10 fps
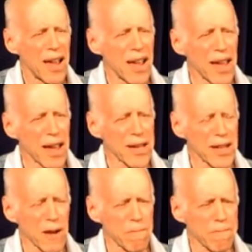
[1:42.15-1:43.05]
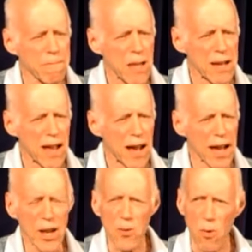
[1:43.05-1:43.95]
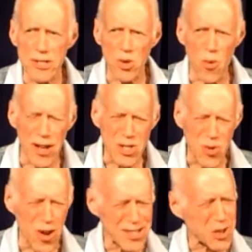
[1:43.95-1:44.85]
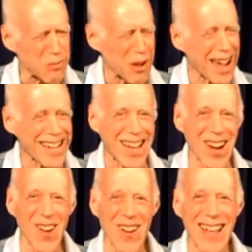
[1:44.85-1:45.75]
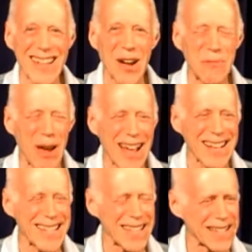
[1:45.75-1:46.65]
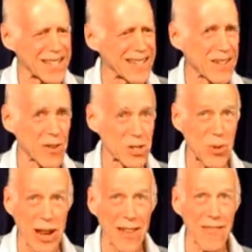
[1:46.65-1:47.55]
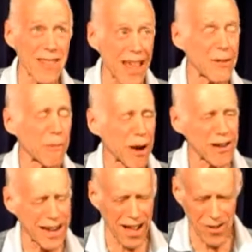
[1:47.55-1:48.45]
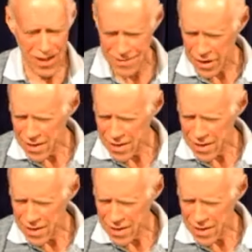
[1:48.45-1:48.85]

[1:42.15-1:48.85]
and I'd hear Russell, Russell, Russell back here, and I'd come back, and Chris would have the light bar down,